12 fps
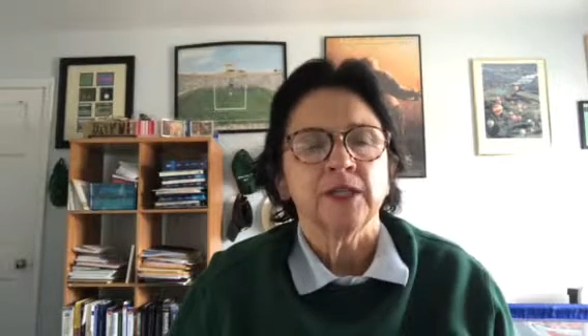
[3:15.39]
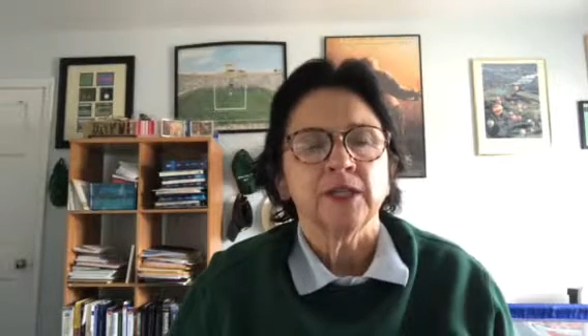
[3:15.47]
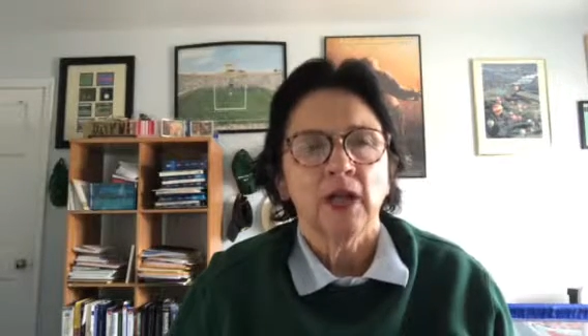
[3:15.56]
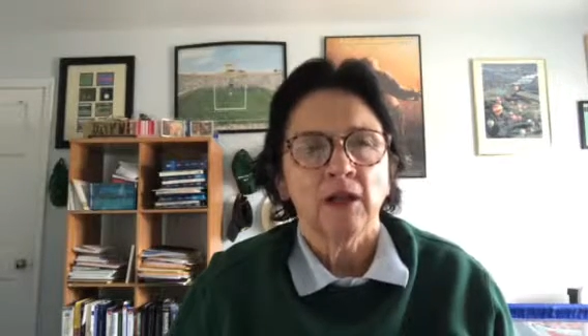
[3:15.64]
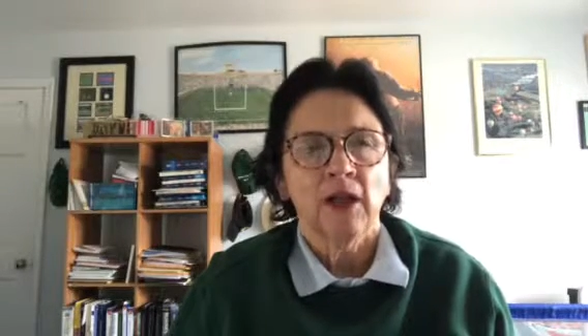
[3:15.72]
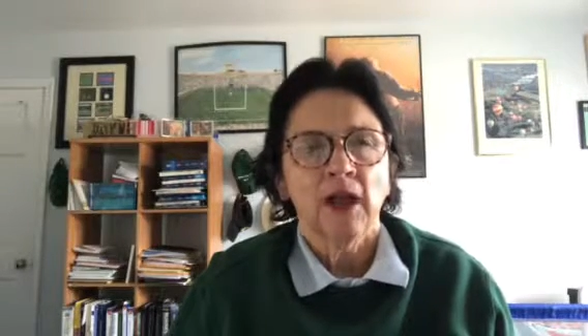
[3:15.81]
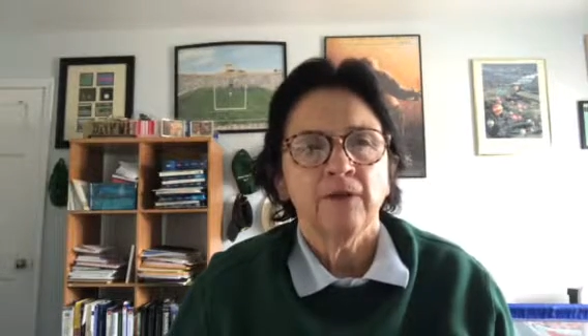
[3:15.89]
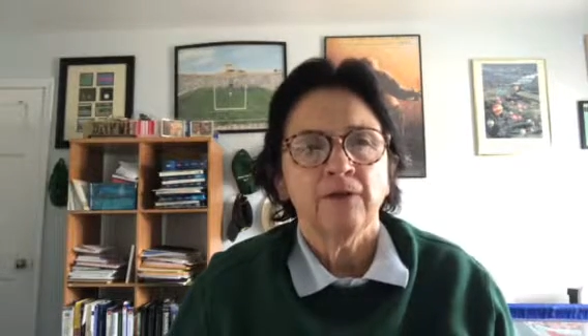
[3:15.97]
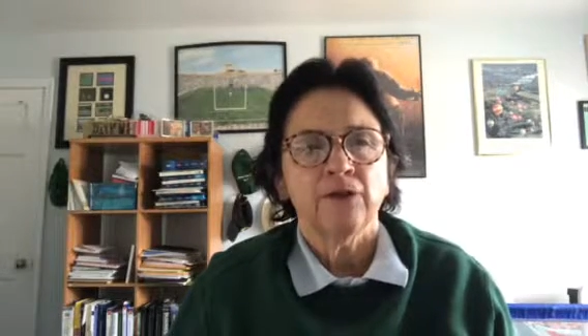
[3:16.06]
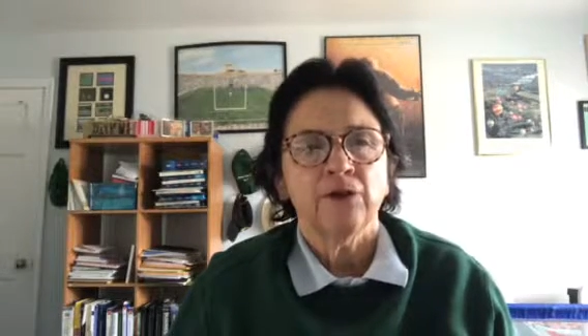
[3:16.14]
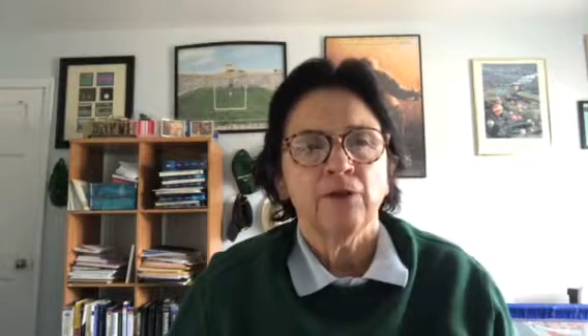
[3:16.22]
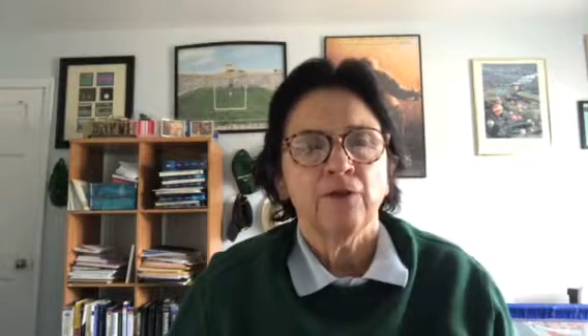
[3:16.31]
deadline
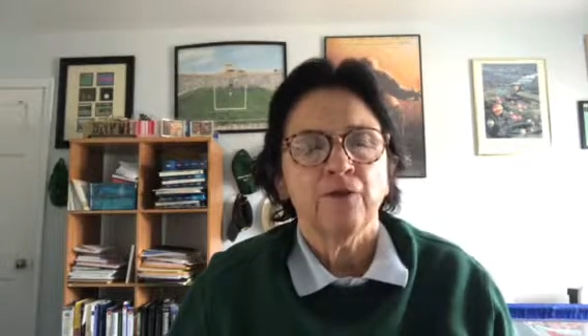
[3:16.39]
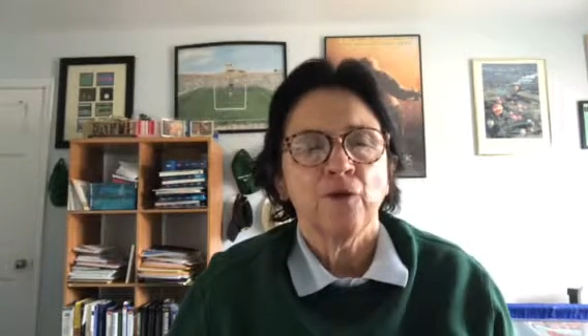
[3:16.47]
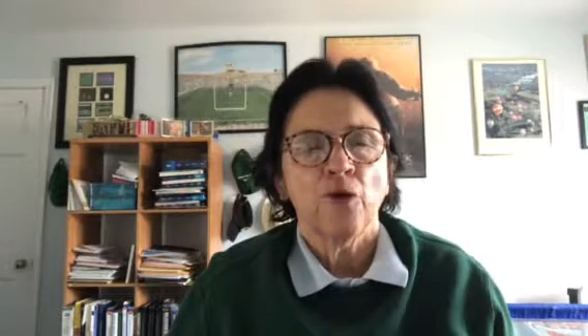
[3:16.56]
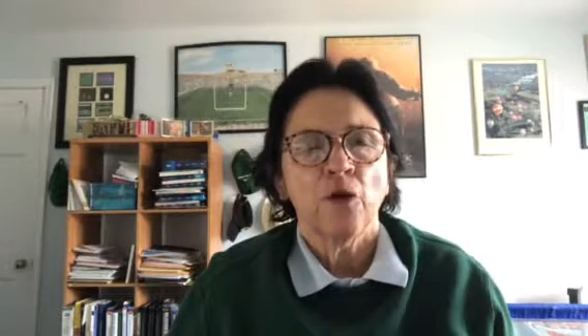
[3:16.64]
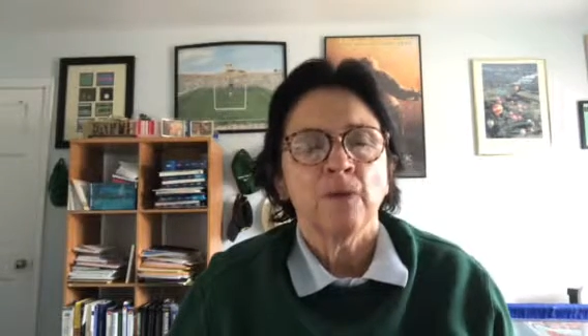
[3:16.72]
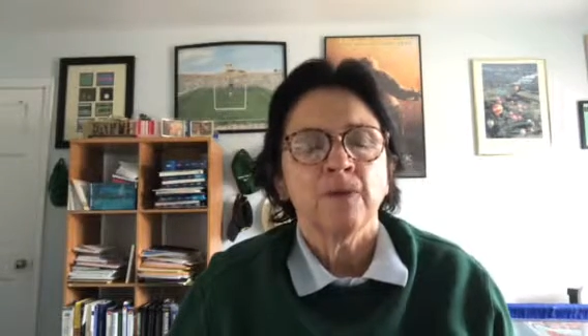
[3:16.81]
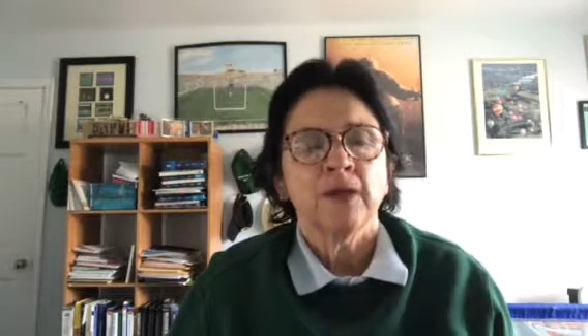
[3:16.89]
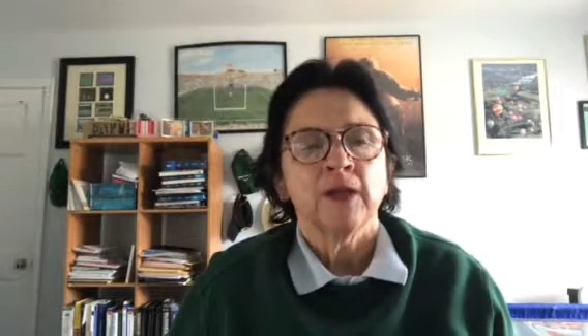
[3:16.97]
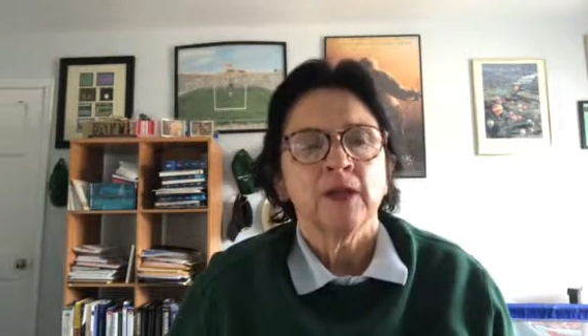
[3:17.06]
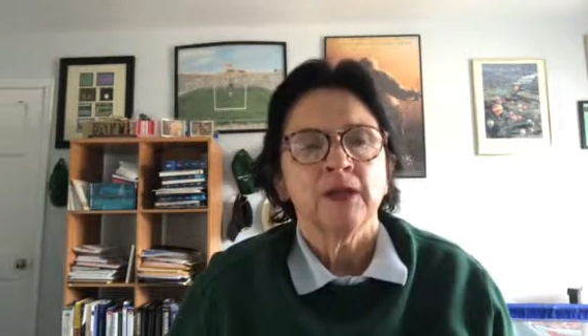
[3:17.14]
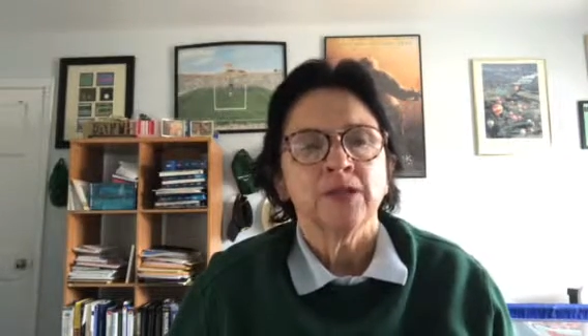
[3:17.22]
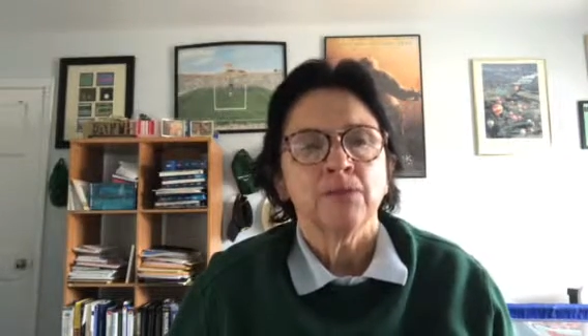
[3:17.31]
for Unit 4
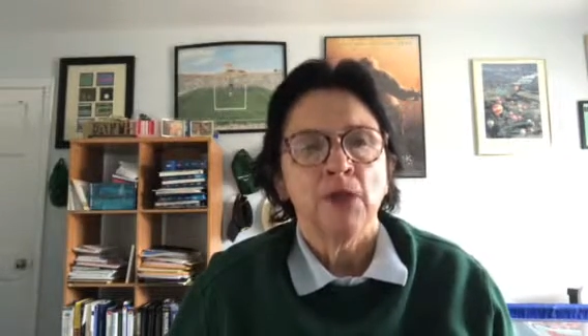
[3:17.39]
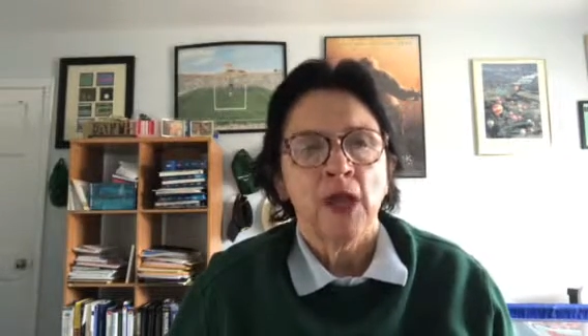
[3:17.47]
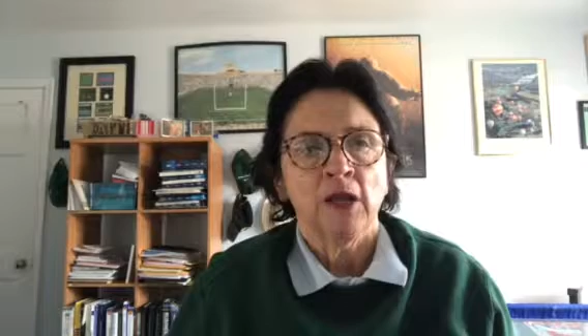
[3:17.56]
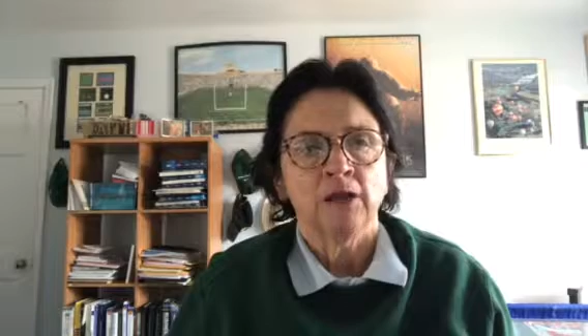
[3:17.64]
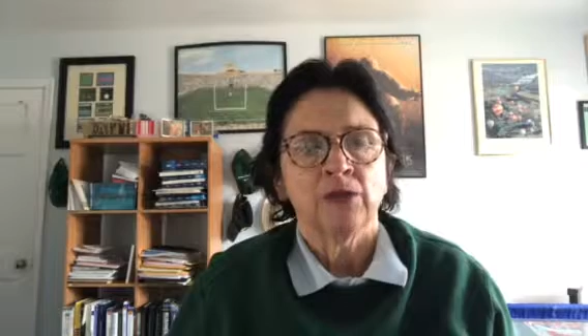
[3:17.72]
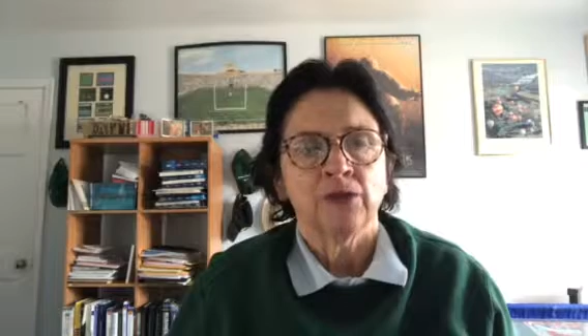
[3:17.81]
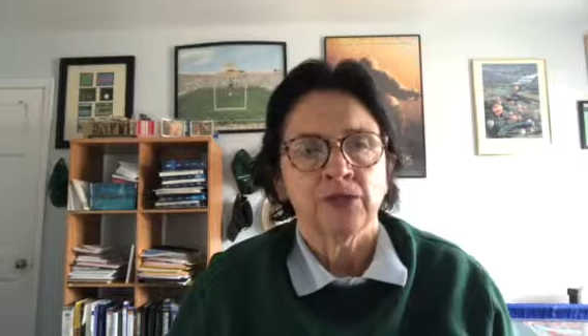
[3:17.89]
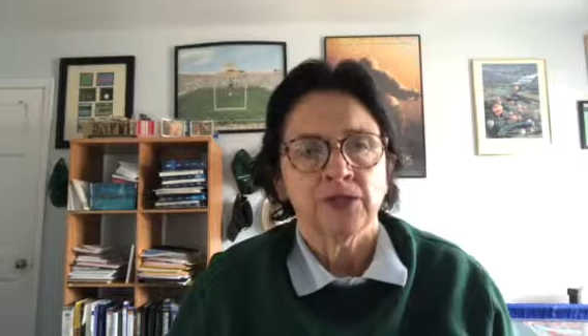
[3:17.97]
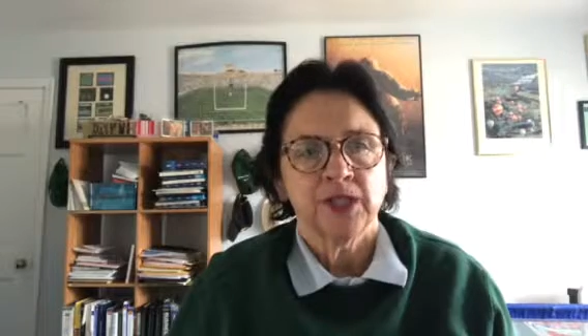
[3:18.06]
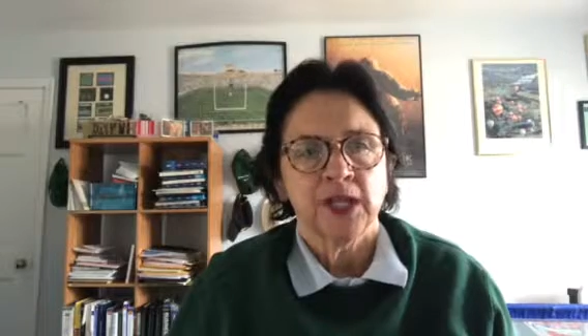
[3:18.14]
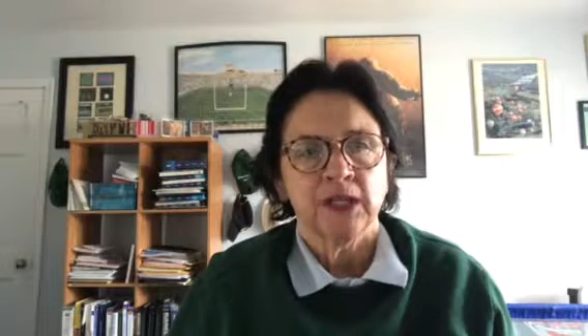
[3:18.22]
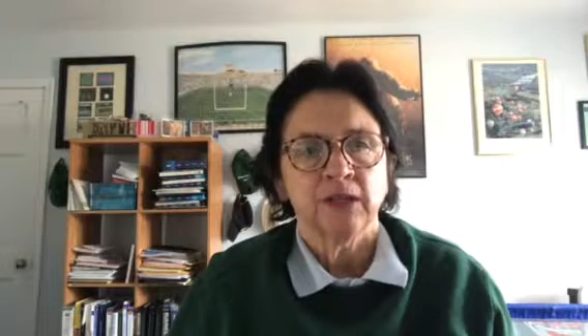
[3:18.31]
is May
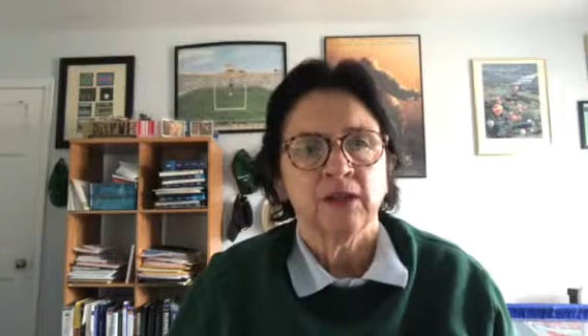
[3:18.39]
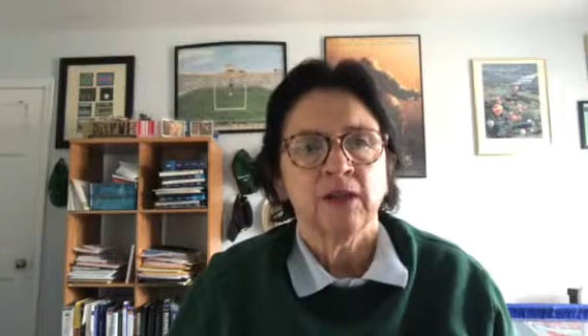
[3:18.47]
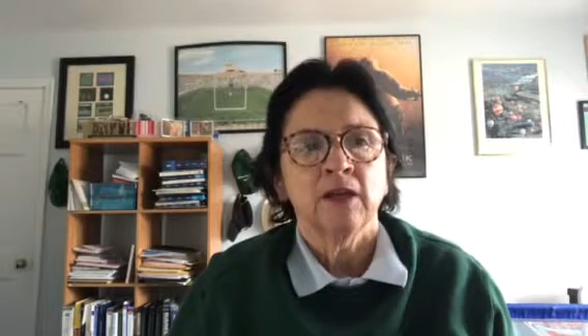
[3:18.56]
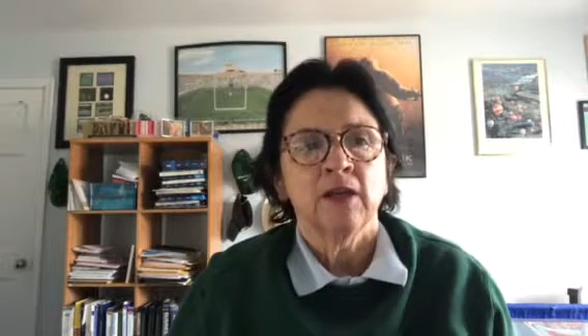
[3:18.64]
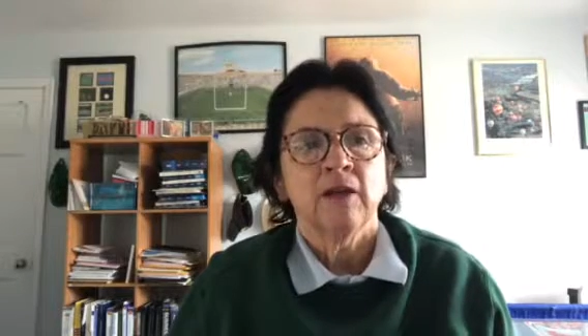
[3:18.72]
13th.